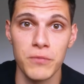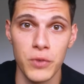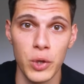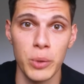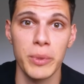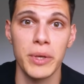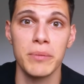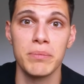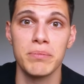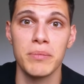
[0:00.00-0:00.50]

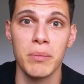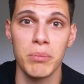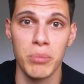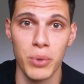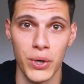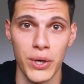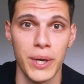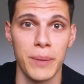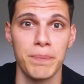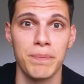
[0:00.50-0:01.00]
film it and
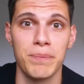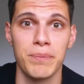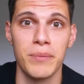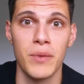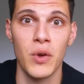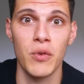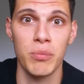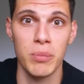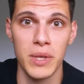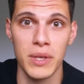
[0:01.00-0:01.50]
put it up
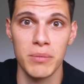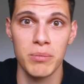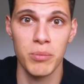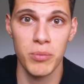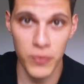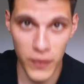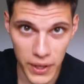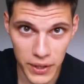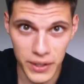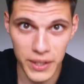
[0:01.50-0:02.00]
of me
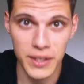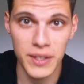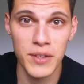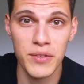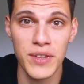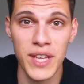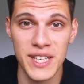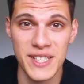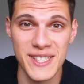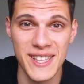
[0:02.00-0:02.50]
failing
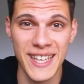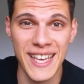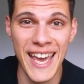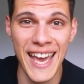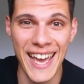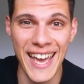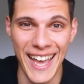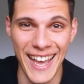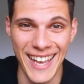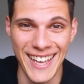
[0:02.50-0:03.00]
if that's the
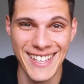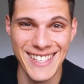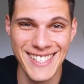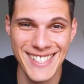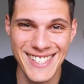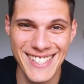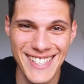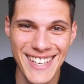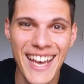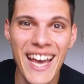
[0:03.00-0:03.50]

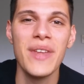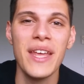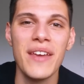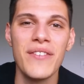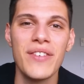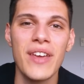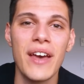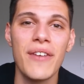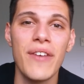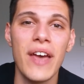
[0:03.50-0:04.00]
case.
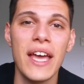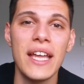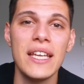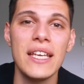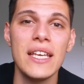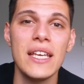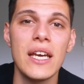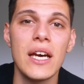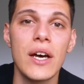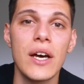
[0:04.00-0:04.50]
If you have
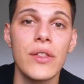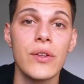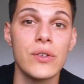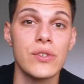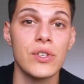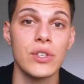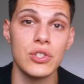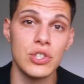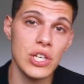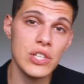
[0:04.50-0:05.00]
any other
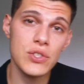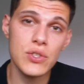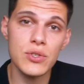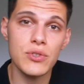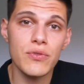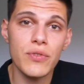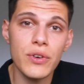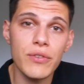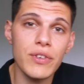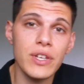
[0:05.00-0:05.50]

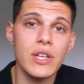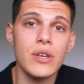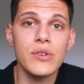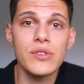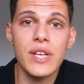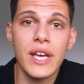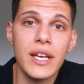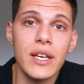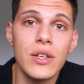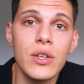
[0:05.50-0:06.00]
suggestions for
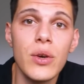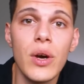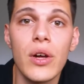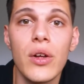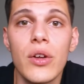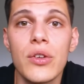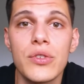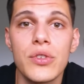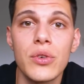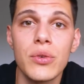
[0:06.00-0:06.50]
videos I can do, I'll
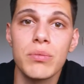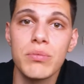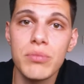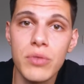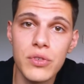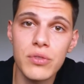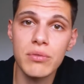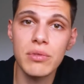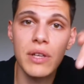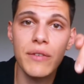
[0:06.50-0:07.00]
also
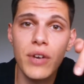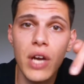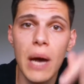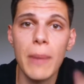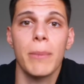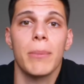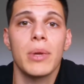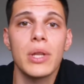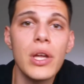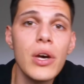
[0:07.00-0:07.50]
just leave a
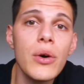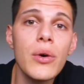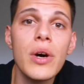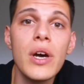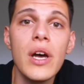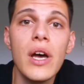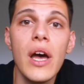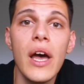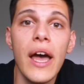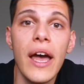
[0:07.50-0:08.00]
comment below.
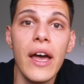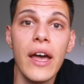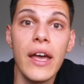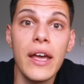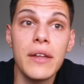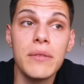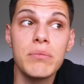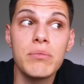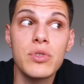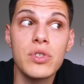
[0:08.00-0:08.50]

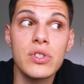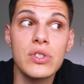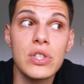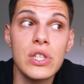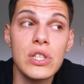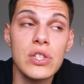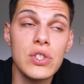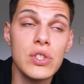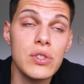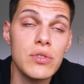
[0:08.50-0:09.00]
And
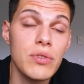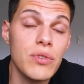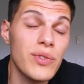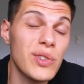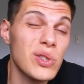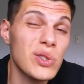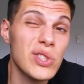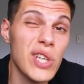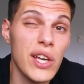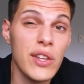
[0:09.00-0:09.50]
suggestions for
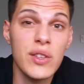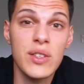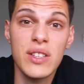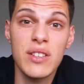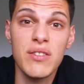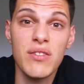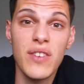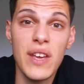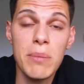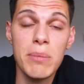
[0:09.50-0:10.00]
videos other
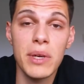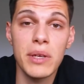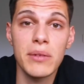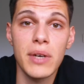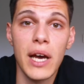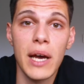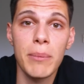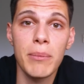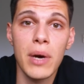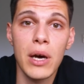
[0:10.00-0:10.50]
than vaping,
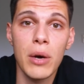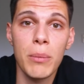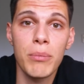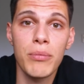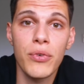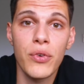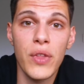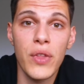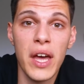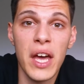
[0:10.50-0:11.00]
I'm
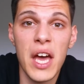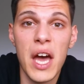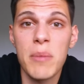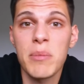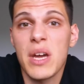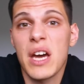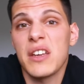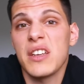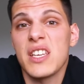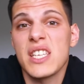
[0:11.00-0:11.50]
up for that.
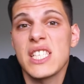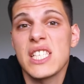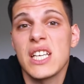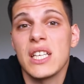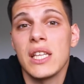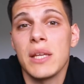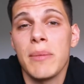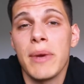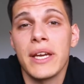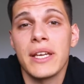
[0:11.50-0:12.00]
I'm not
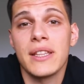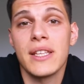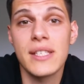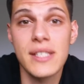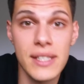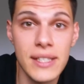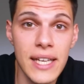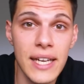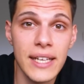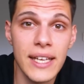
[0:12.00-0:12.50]
necessarily making
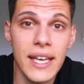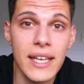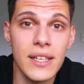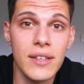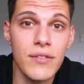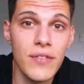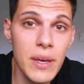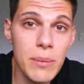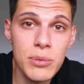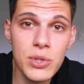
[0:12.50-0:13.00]
this a
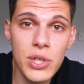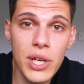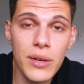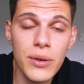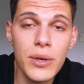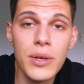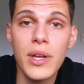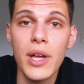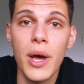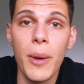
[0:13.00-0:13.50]
dedicated vape
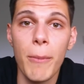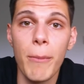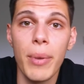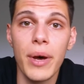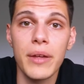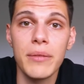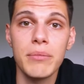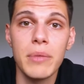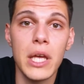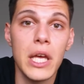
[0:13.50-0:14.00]
channel,
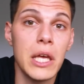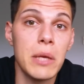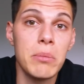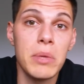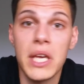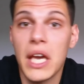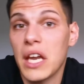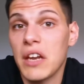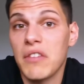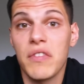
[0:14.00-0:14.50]
but it'd
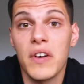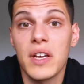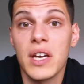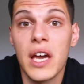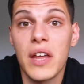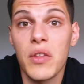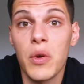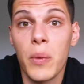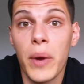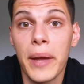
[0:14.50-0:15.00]
be kind of fun
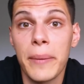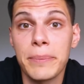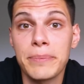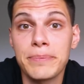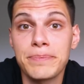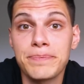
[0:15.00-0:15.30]
either way.